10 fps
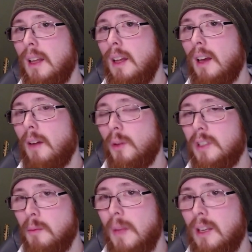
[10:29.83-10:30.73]
if you
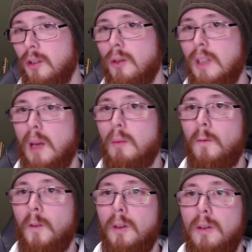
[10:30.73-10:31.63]
wanted to make a new game
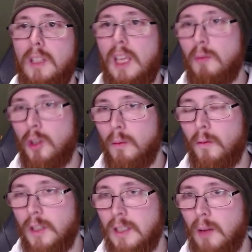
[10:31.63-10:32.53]
for the GameCube,
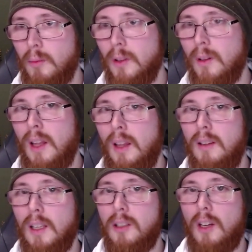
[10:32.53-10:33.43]
for example,
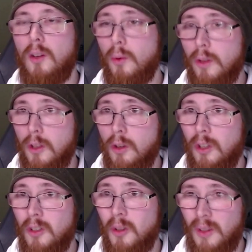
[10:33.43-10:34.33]
like I know that you
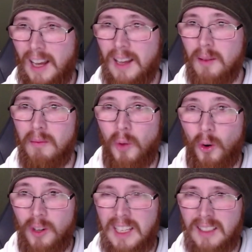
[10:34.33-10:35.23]
can do that
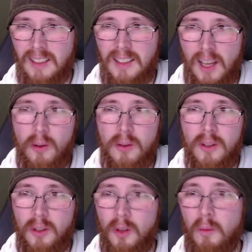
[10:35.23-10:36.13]
more easily now than
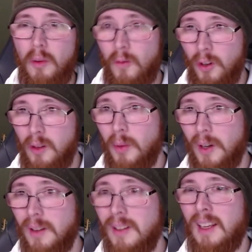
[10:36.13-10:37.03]
you could before,
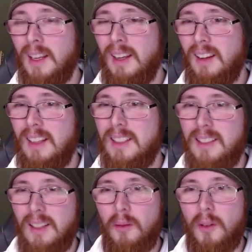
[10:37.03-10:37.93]
but it
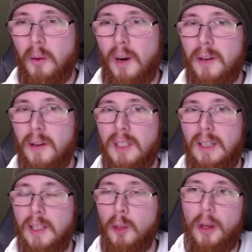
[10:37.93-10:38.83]
still requires a
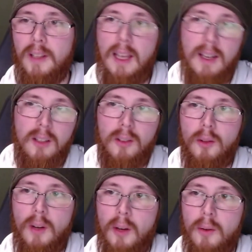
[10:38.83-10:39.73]
little bit of technical
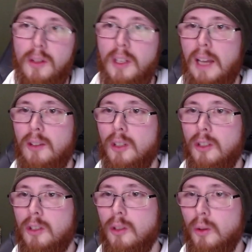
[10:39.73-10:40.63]
know-how. You can't
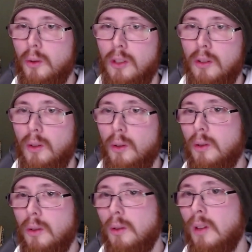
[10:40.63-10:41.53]
just go to your
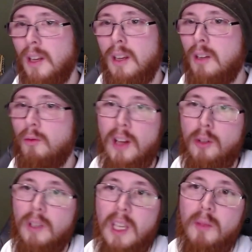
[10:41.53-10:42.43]
local
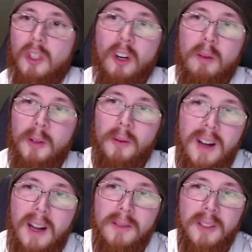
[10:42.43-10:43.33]
retro game shop or
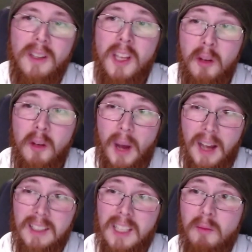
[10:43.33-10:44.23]
what have you, buy
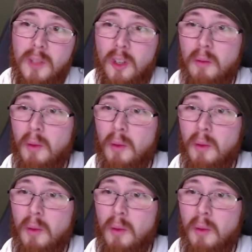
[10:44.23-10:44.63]
a GameCube,